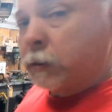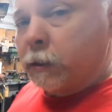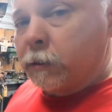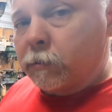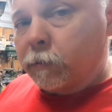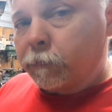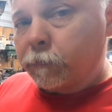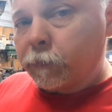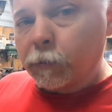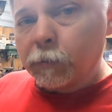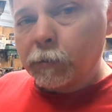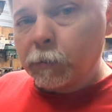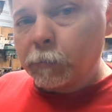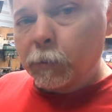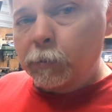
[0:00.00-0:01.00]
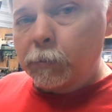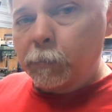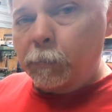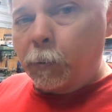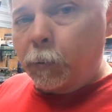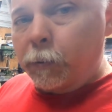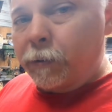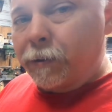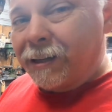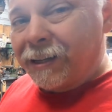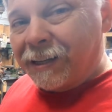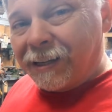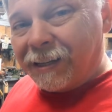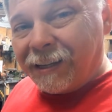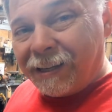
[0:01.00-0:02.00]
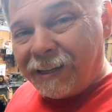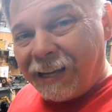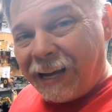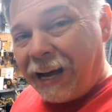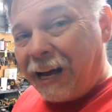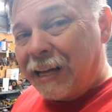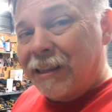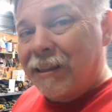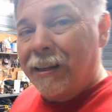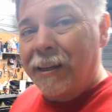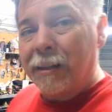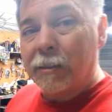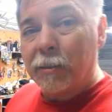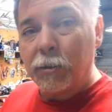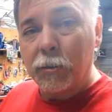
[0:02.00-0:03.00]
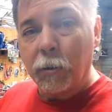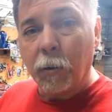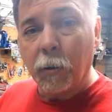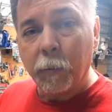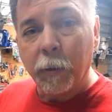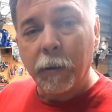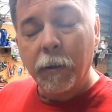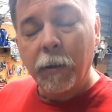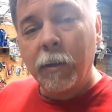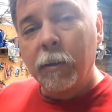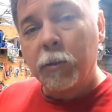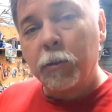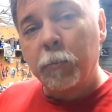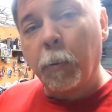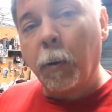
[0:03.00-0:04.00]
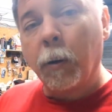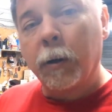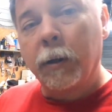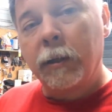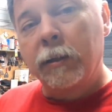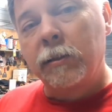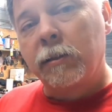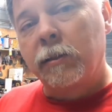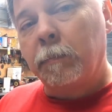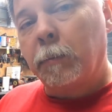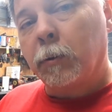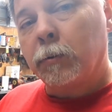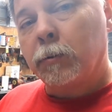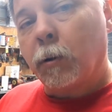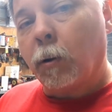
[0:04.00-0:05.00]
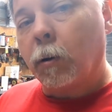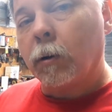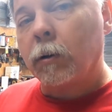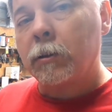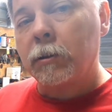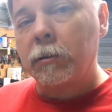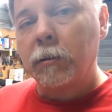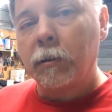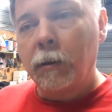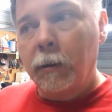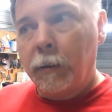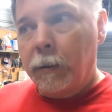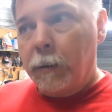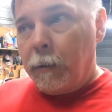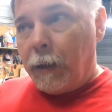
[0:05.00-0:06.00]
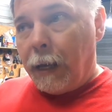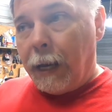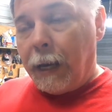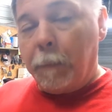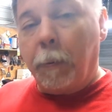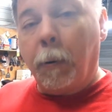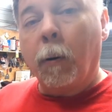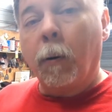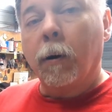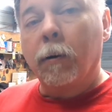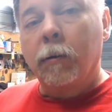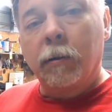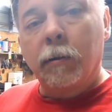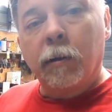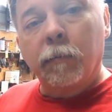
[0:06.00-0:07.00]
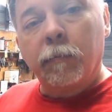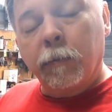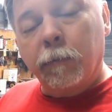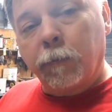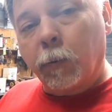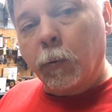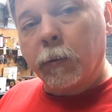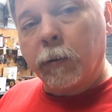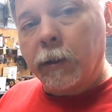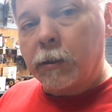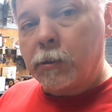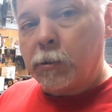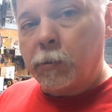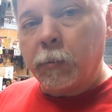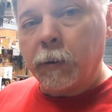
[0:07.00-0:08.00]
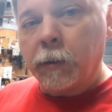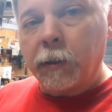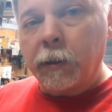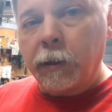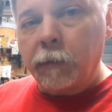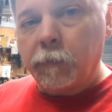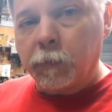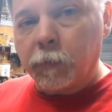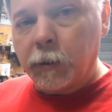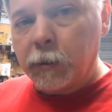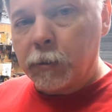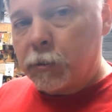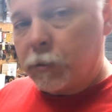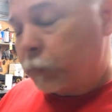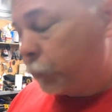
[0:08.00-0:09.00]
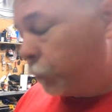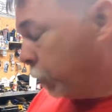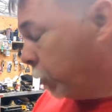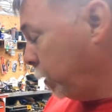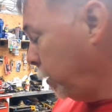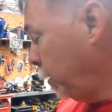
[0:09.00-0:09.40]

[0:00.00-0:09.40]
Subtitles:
that's the first and most important thing, I think, to start with. Spark is the most hardest at part of the 4 things you really need for an engine to run.